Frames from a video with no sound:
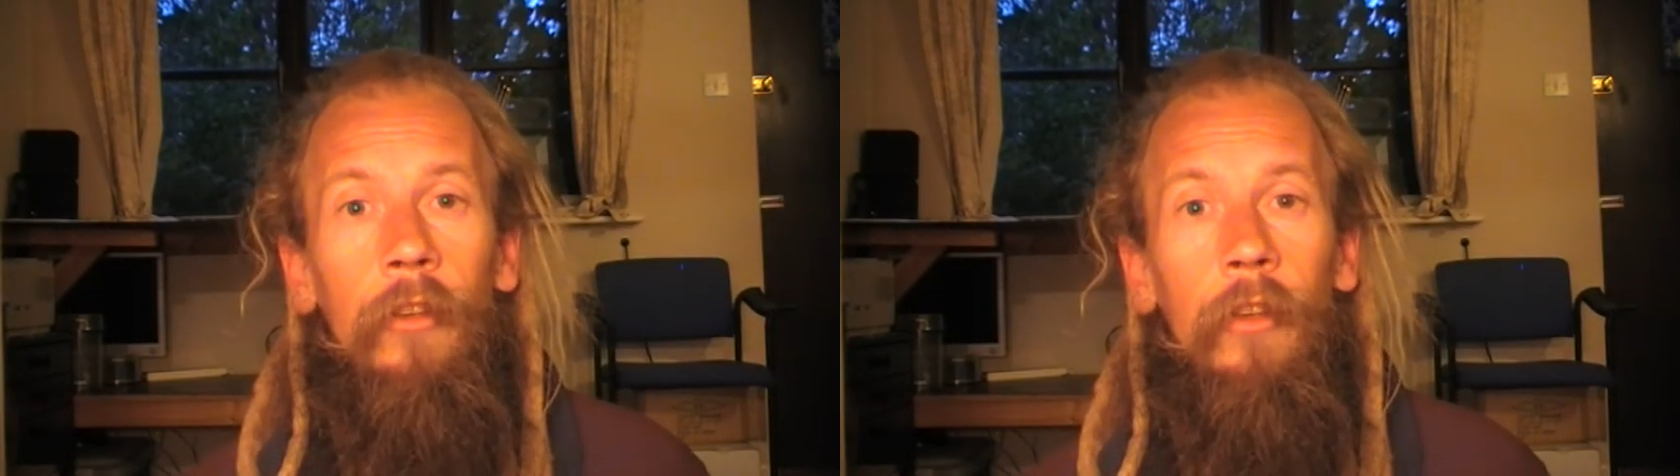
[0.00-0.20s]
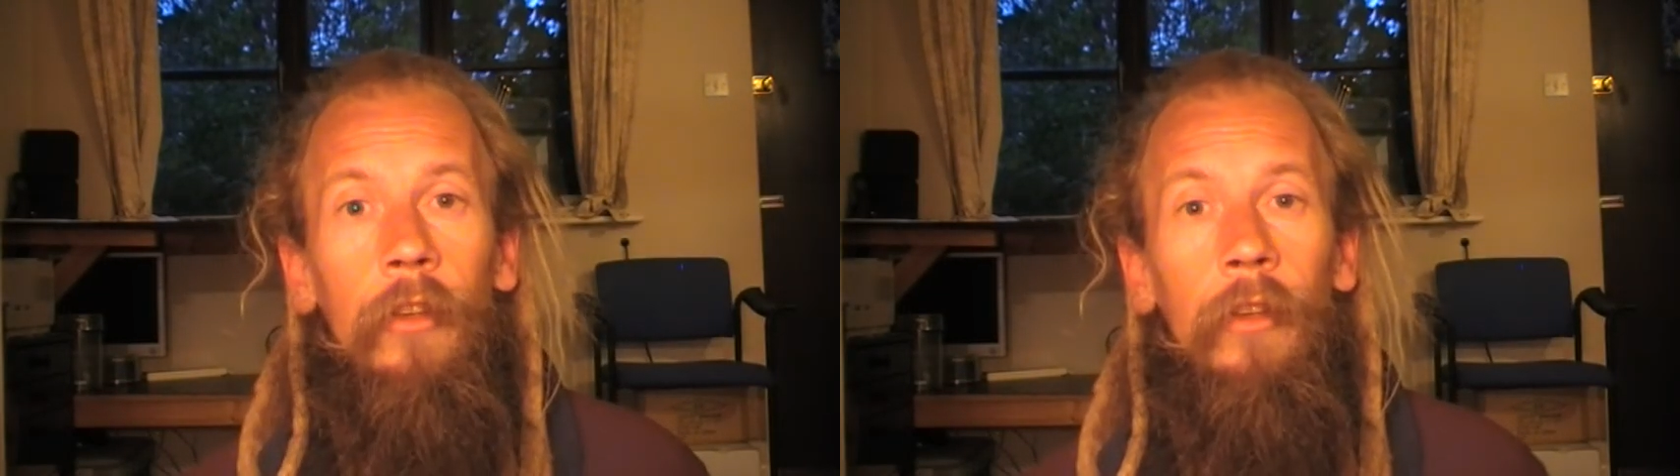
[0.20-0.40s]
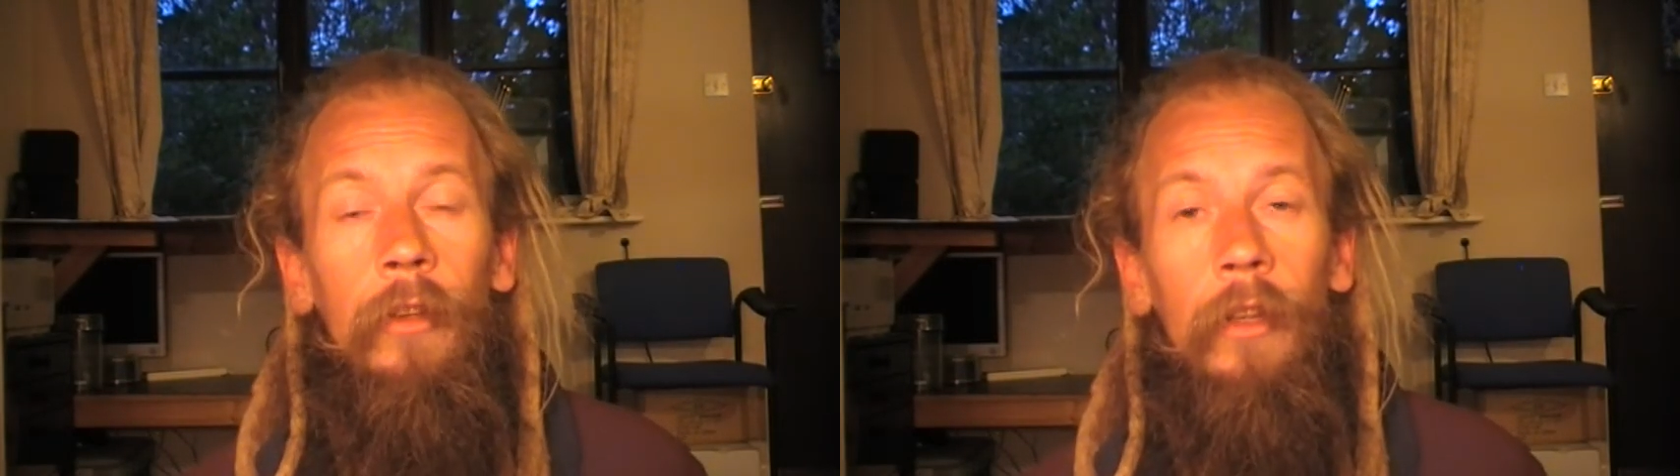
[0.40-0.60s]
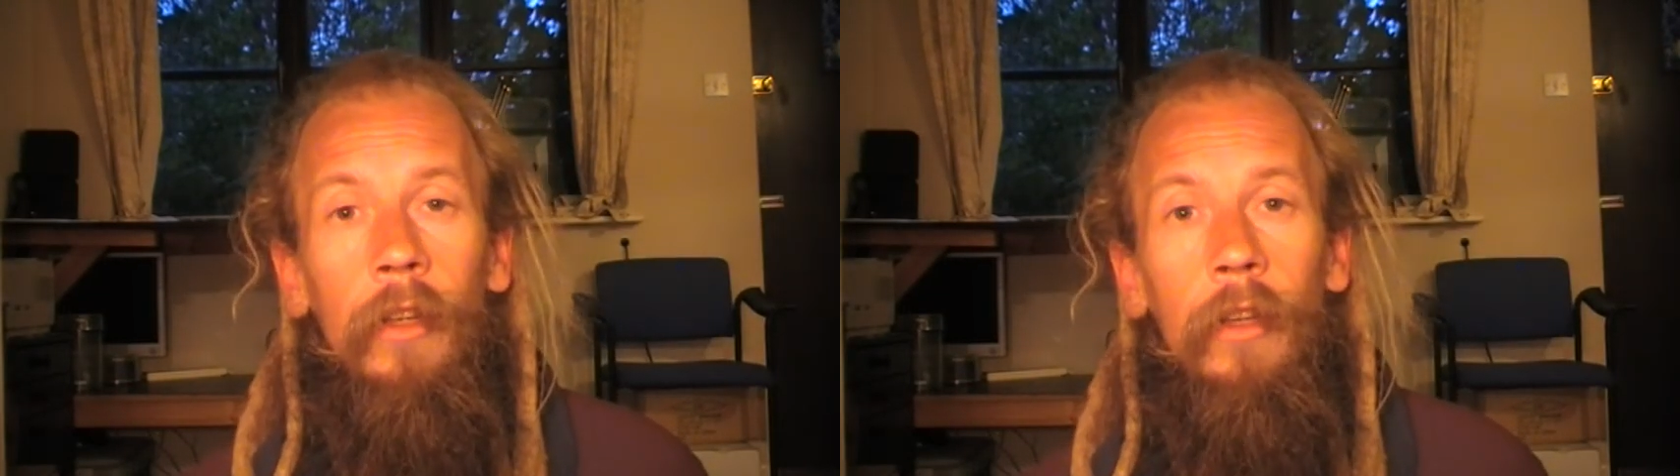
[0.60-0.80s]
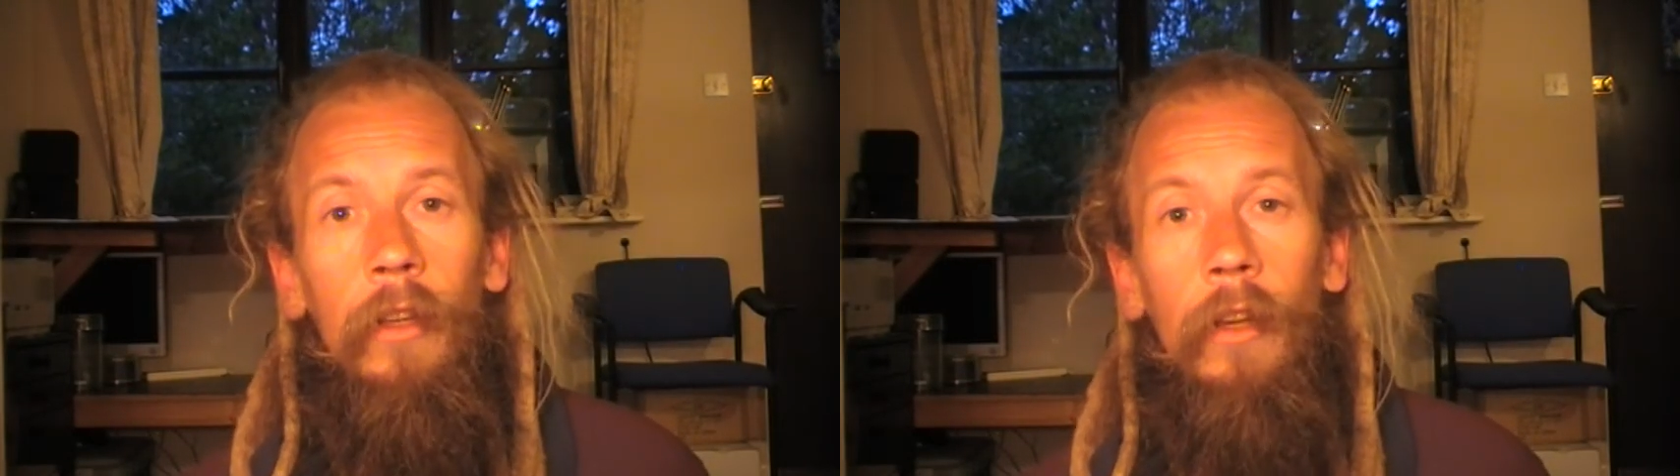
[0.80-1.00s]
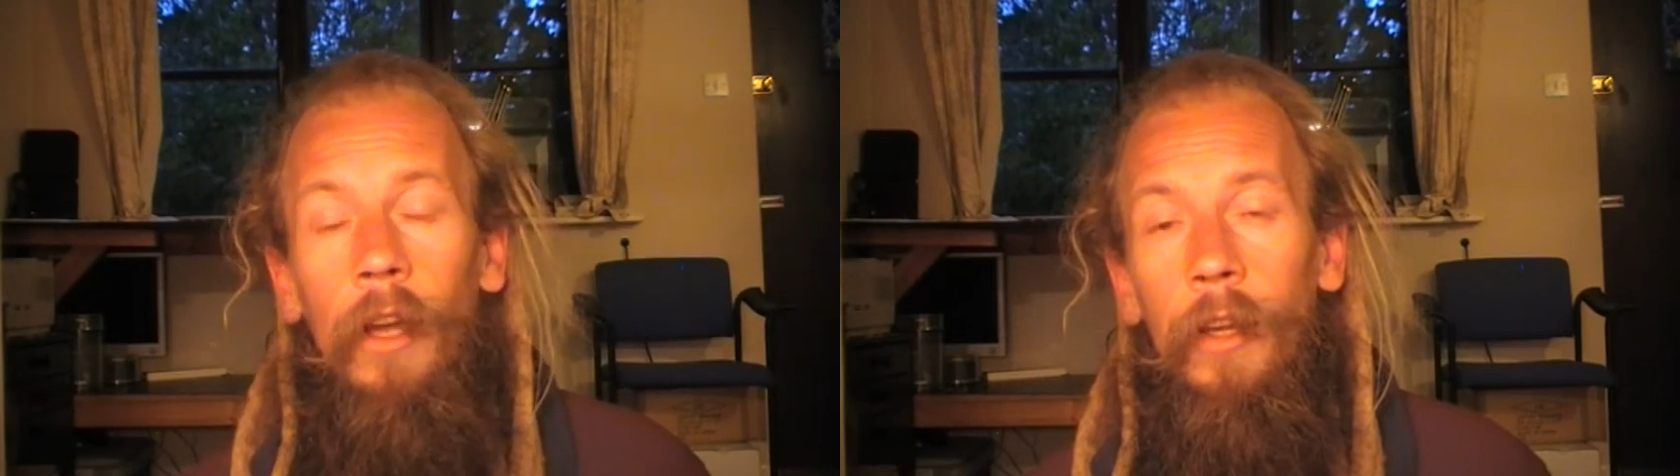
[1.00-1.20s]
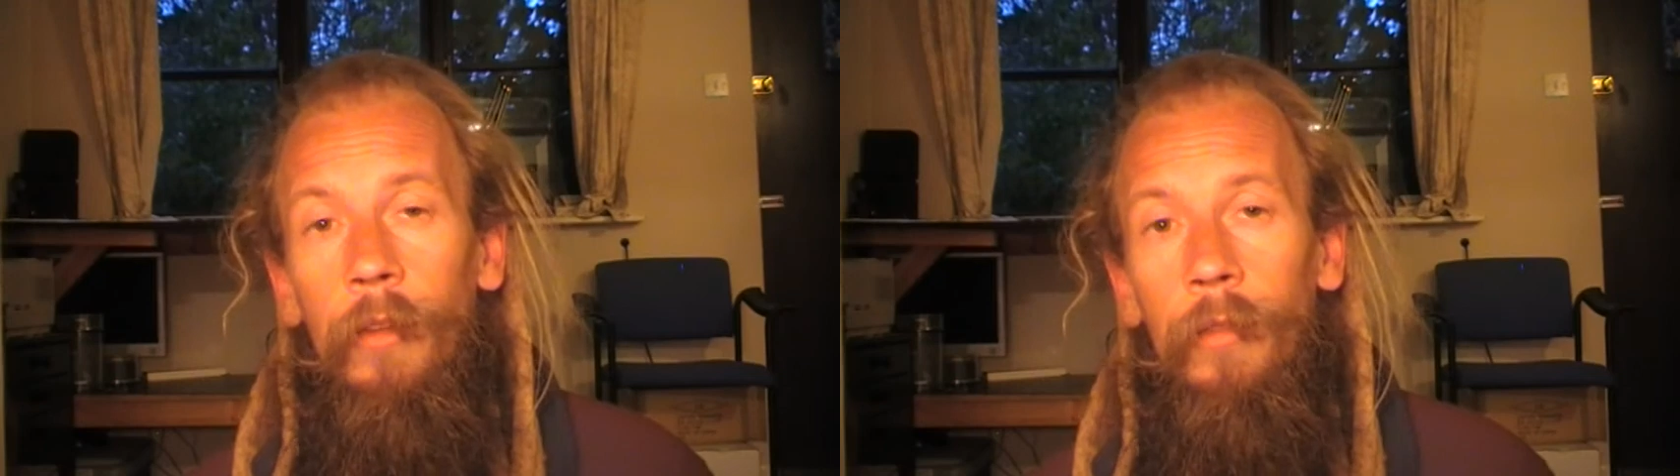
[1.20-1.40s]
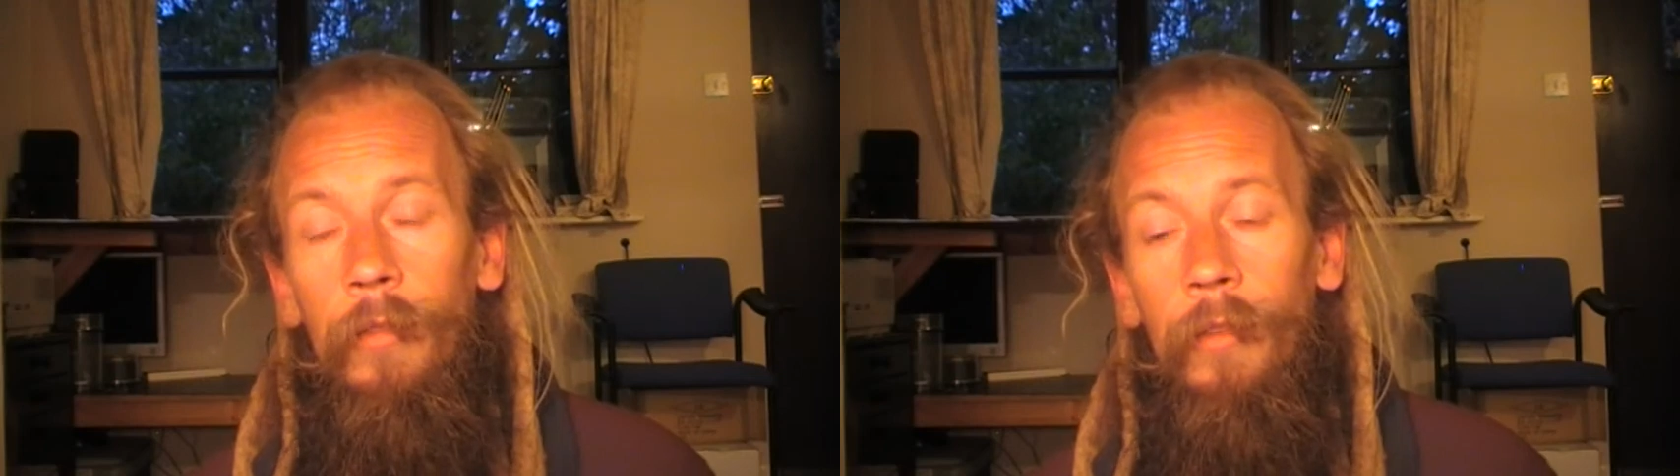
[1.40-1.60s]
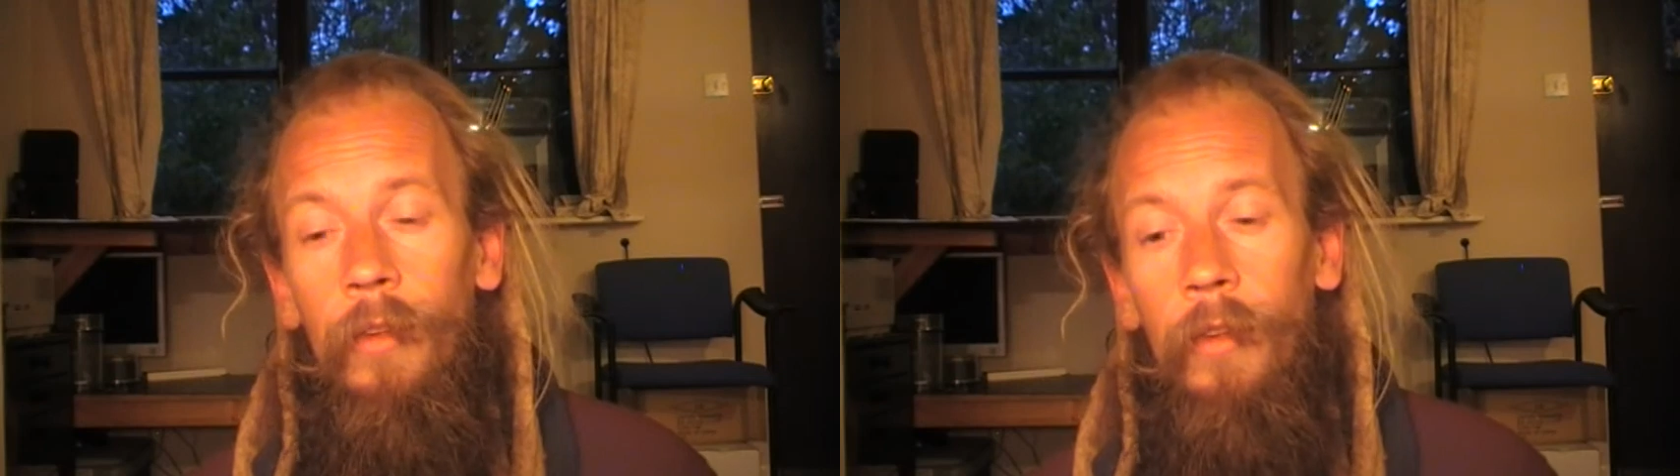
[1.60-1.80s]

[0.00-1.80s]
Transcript: to kind of